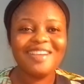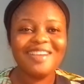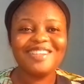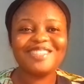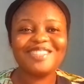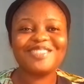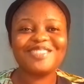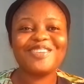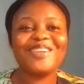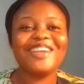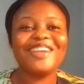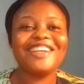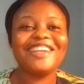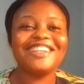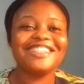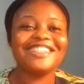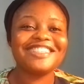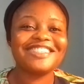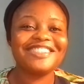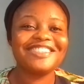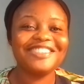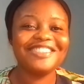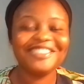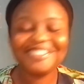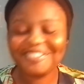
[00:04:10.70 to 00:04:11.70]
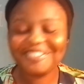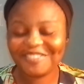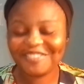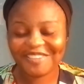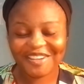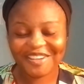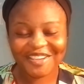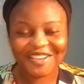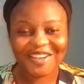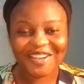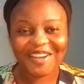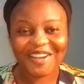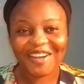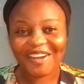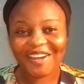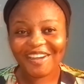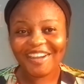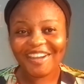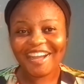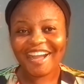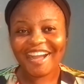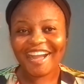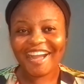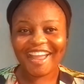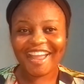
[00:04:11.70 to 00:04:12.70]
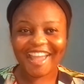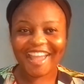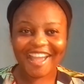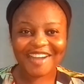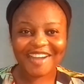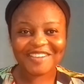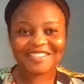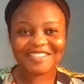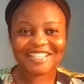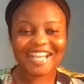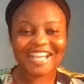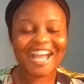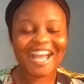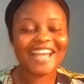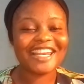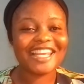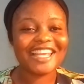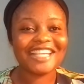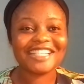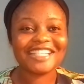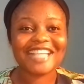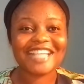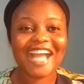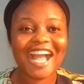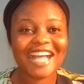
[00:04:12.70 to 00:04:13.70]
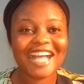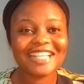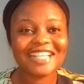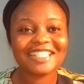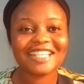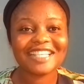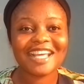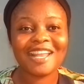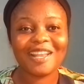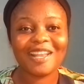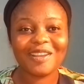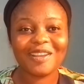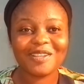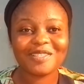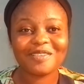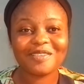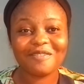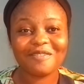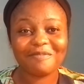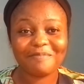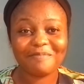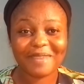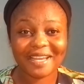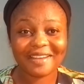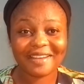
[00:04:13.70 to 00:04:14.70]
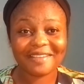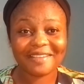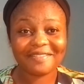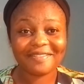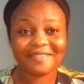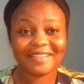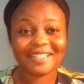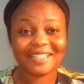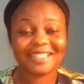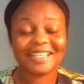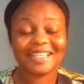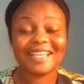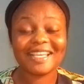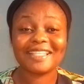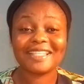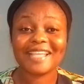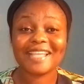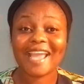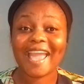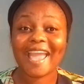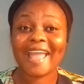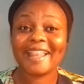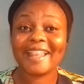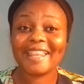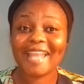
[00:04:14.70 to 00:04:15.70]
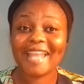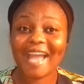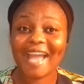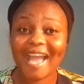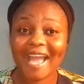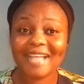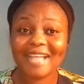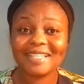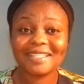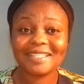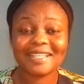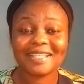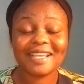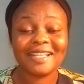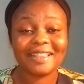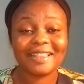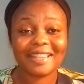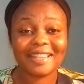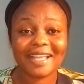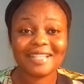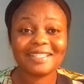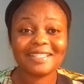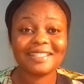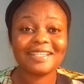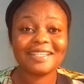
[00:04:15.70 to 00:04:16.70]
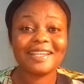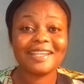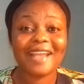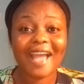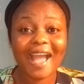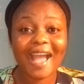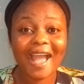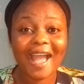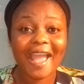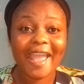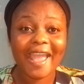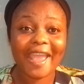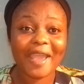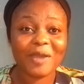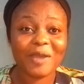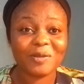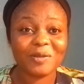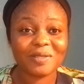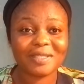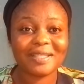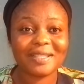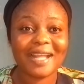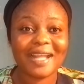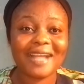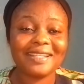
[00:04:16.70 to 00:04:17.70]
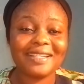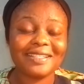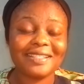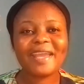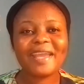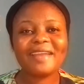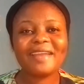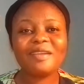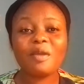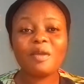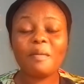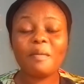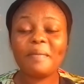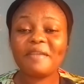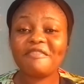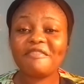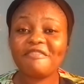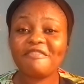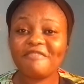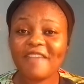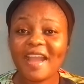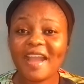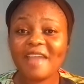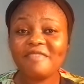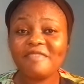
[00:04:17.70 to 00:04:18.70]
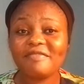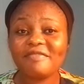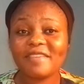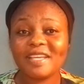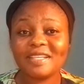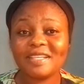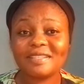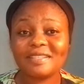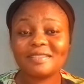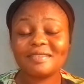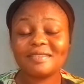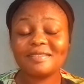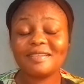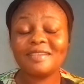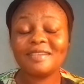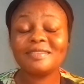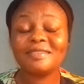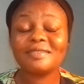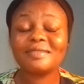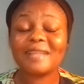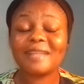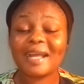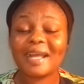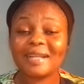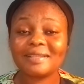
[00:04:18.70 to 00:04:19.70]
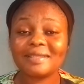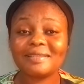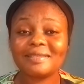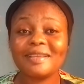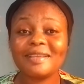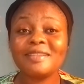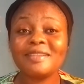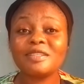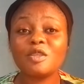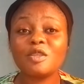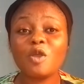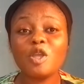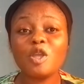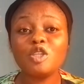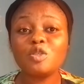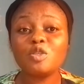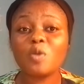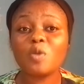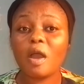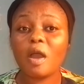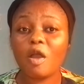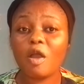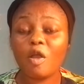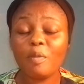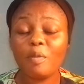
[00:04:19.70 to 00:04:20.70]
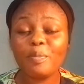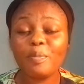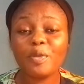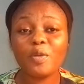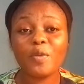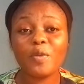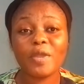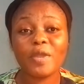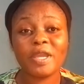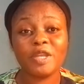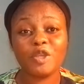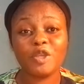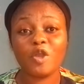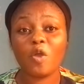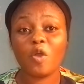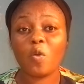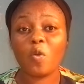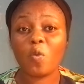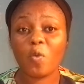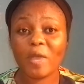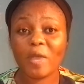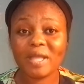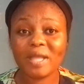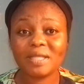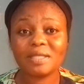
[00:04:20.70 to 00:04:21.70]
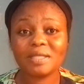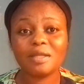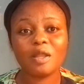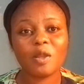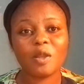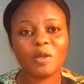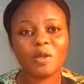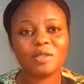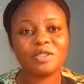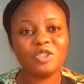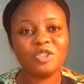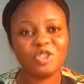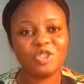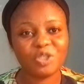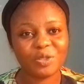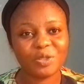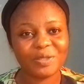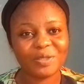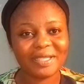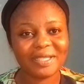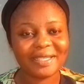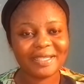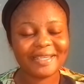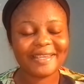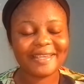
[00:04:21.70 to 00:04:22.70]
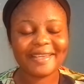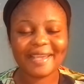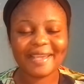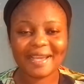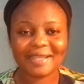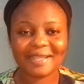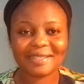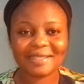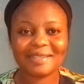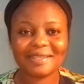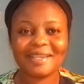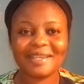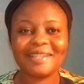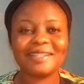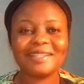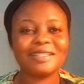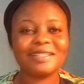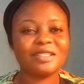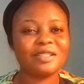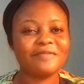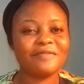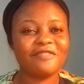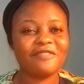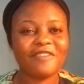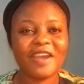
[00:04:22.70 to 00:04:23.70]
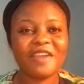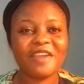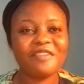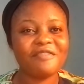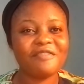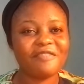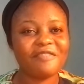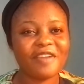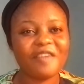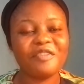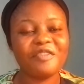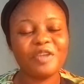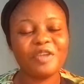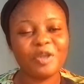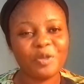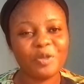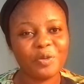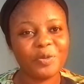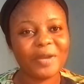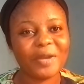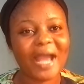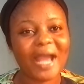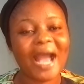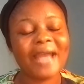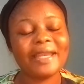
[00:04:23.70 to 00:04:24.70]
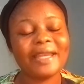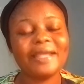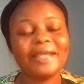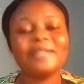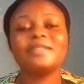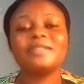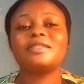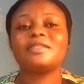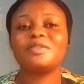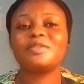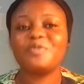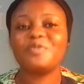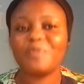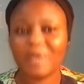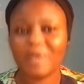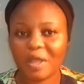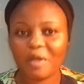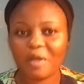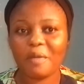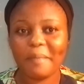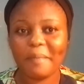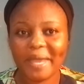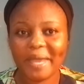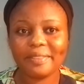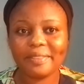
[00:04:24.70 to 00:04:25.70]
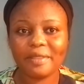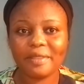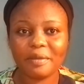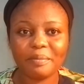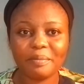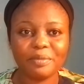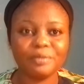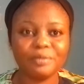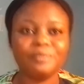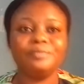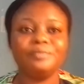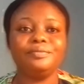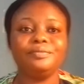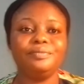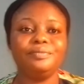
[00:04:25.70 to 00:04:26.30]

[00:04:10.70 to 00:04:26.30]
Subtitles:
So it is good for your health and it has a lot of benefits. It enhances intestinal health. That okay. Number five is that it's going to help you in your weight loss journey. Yes, it is very good and it's recommendable.